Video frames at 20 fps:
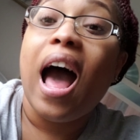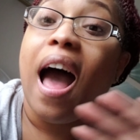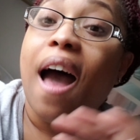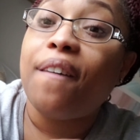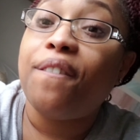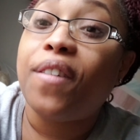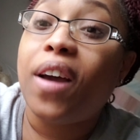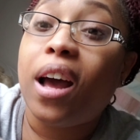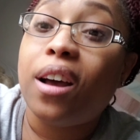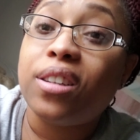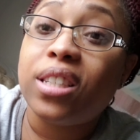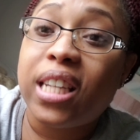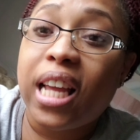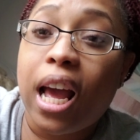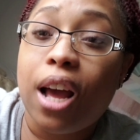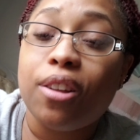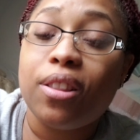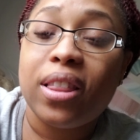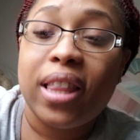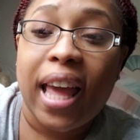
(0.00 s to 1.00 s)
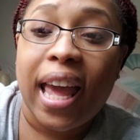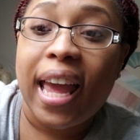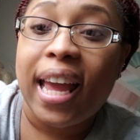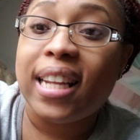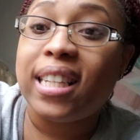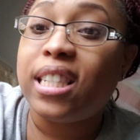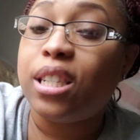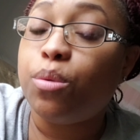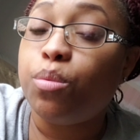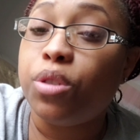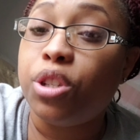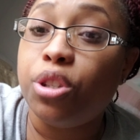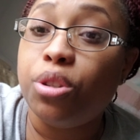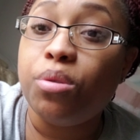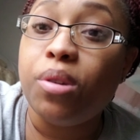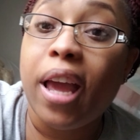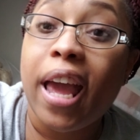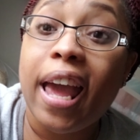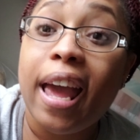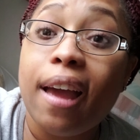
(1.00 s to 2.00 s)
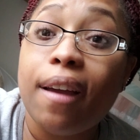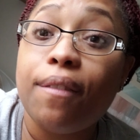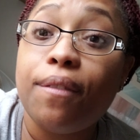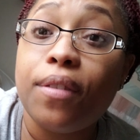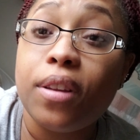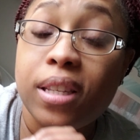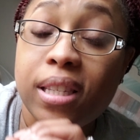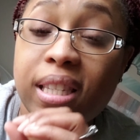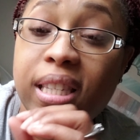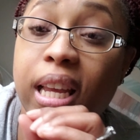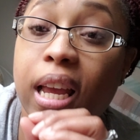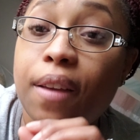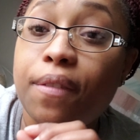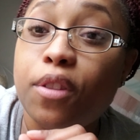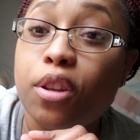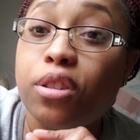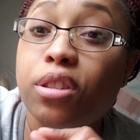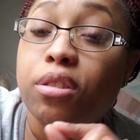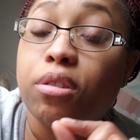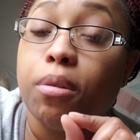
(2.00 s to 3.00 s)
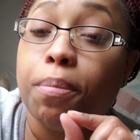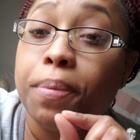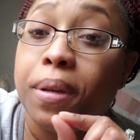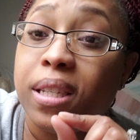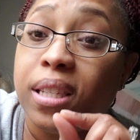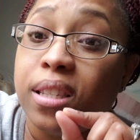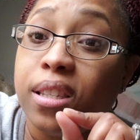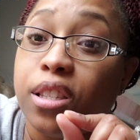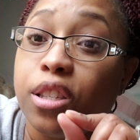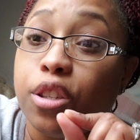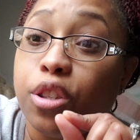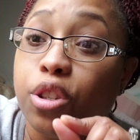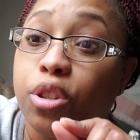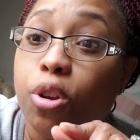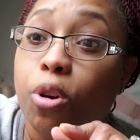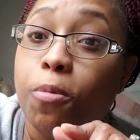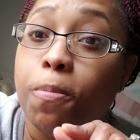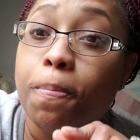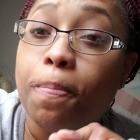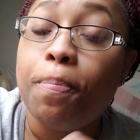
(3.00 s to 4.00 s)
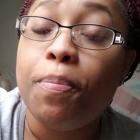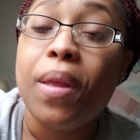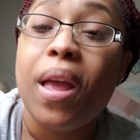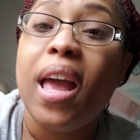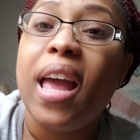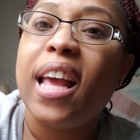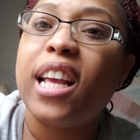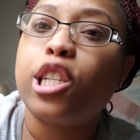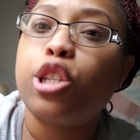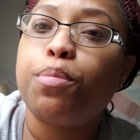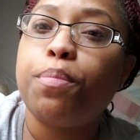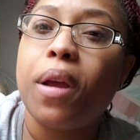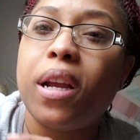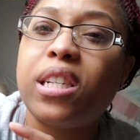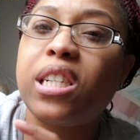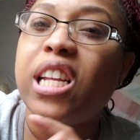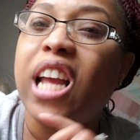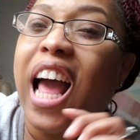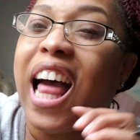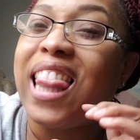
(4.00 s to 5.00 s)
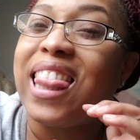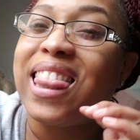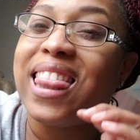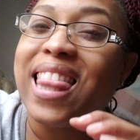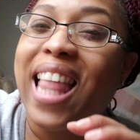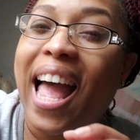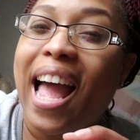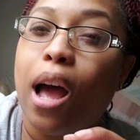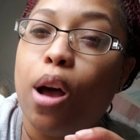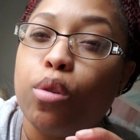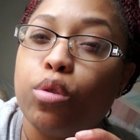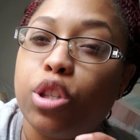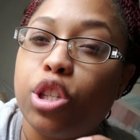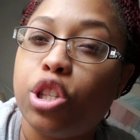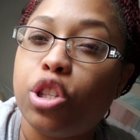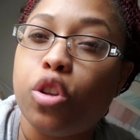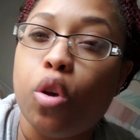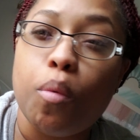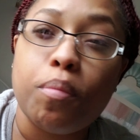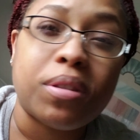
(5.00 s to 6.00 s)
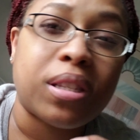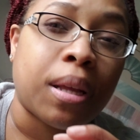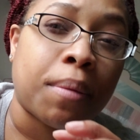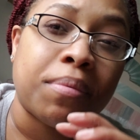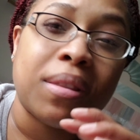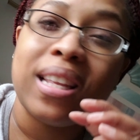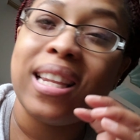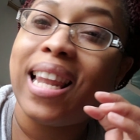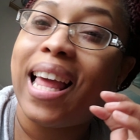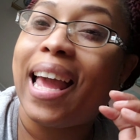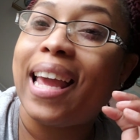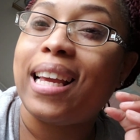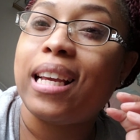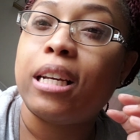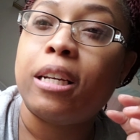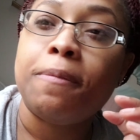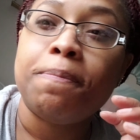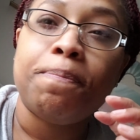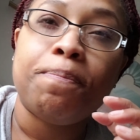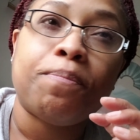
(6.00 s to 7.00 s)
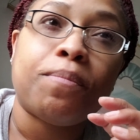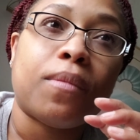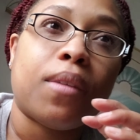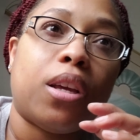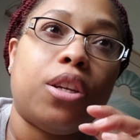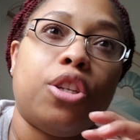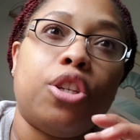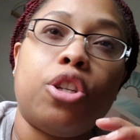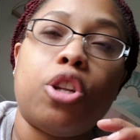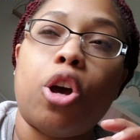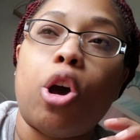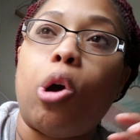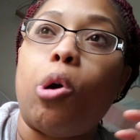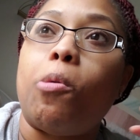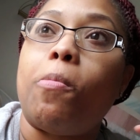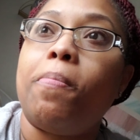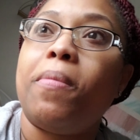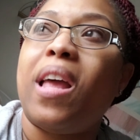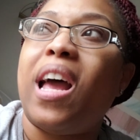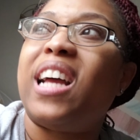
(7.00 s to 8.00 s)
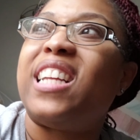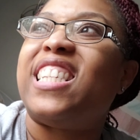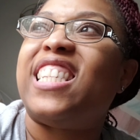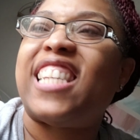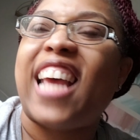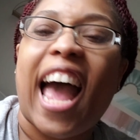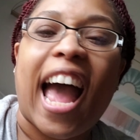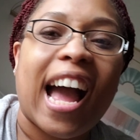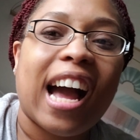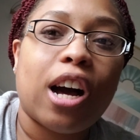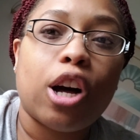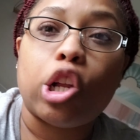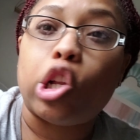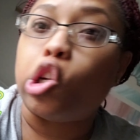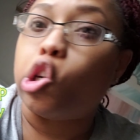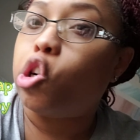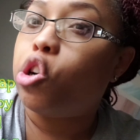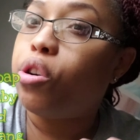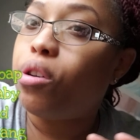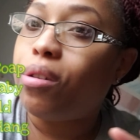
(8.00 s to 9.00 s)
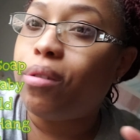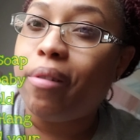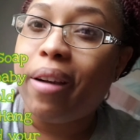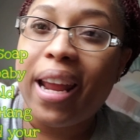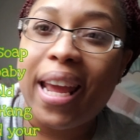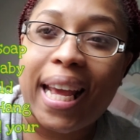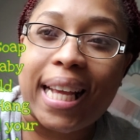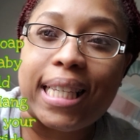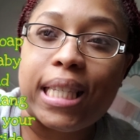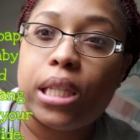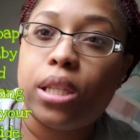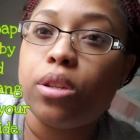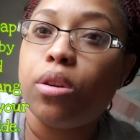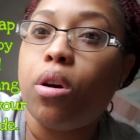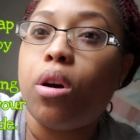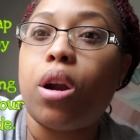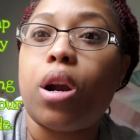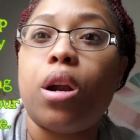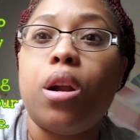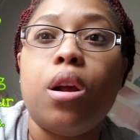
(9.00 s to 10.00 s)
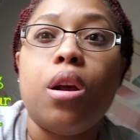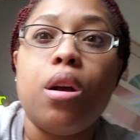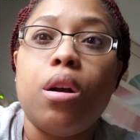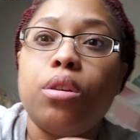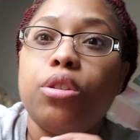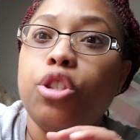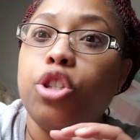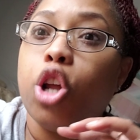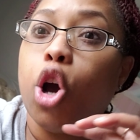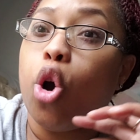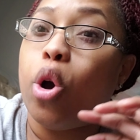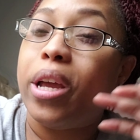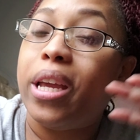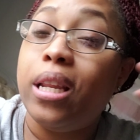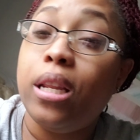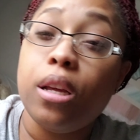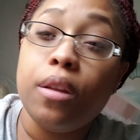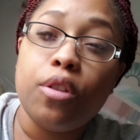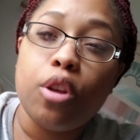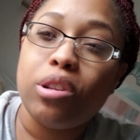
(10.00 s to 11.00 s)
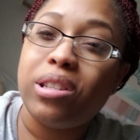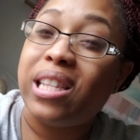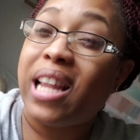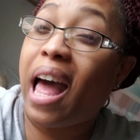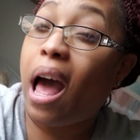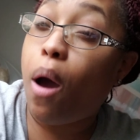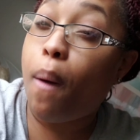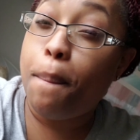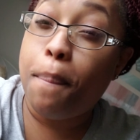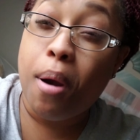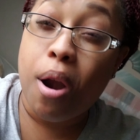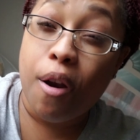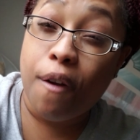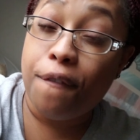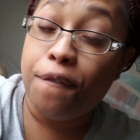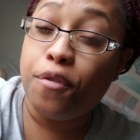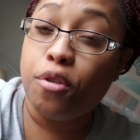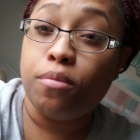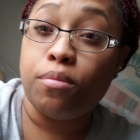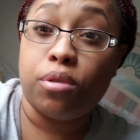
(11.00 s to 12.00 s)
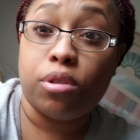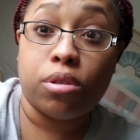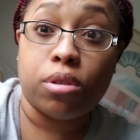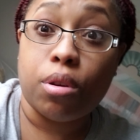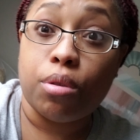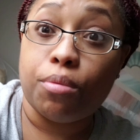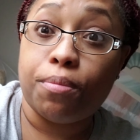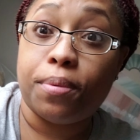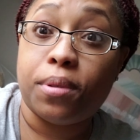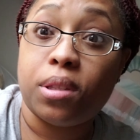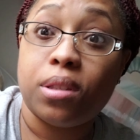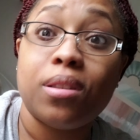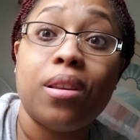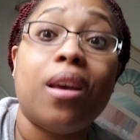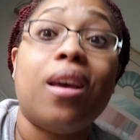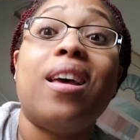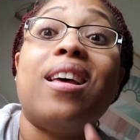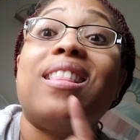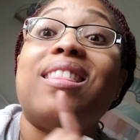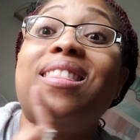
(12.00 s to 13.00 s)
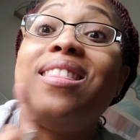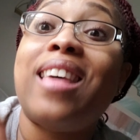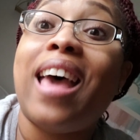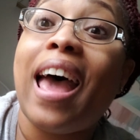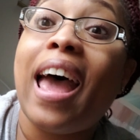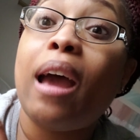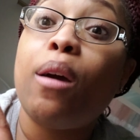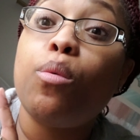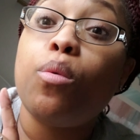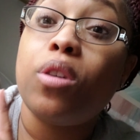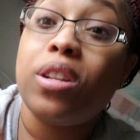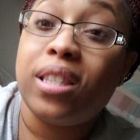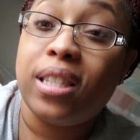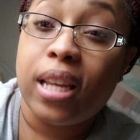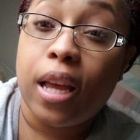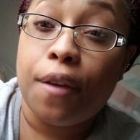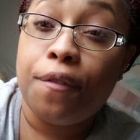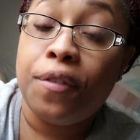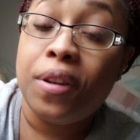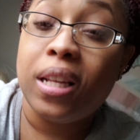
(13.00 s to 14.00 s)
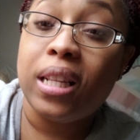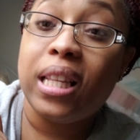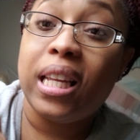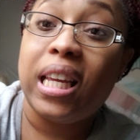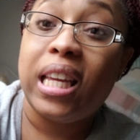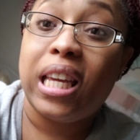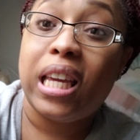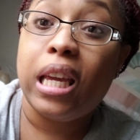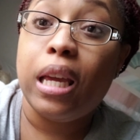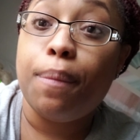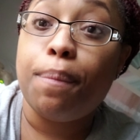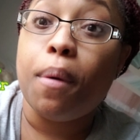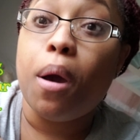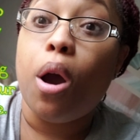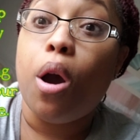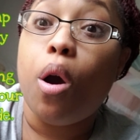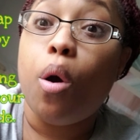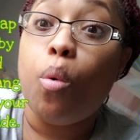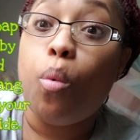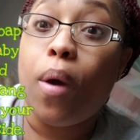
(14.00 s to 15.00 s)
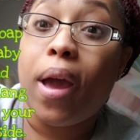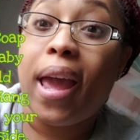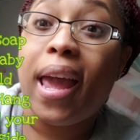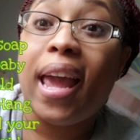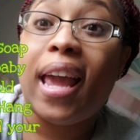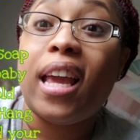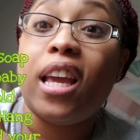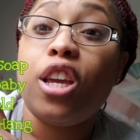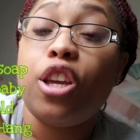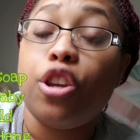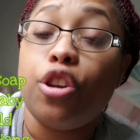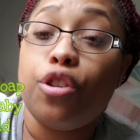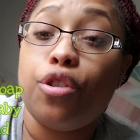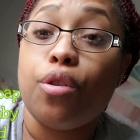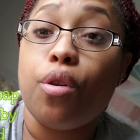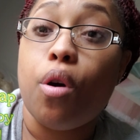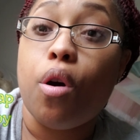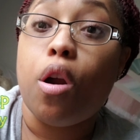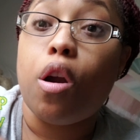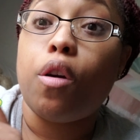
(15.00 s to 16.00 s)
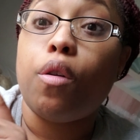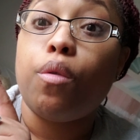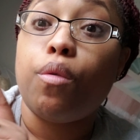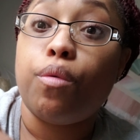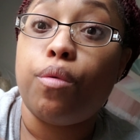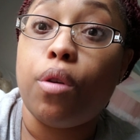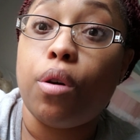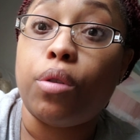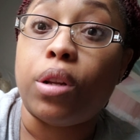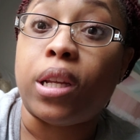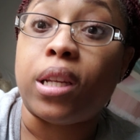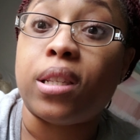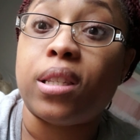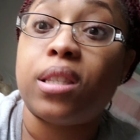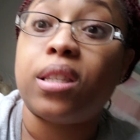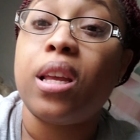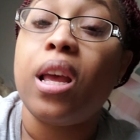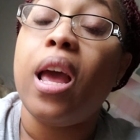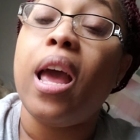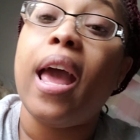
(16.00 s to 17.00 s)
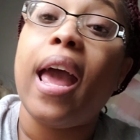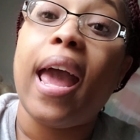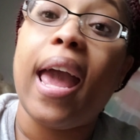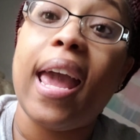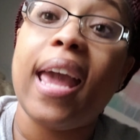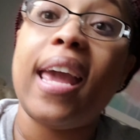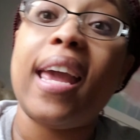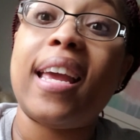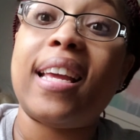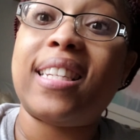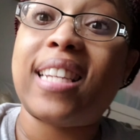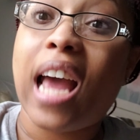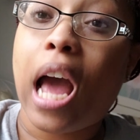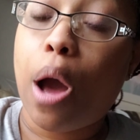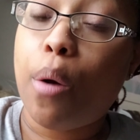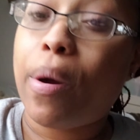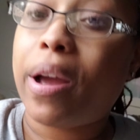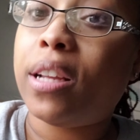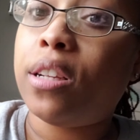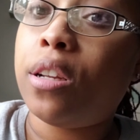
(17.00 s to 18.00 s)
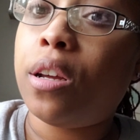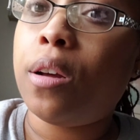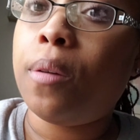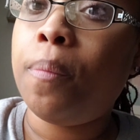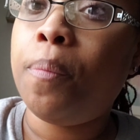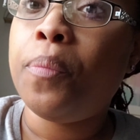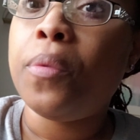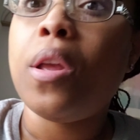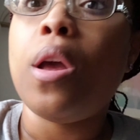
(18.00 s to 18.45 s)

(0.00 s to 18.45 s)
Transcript: I found out that when you have and save those little pieces of soap, especially a loud soap, something like, Dial, Caress, or, any of those loud perfume soaps, that will definitely keep away your rodents. And how I know?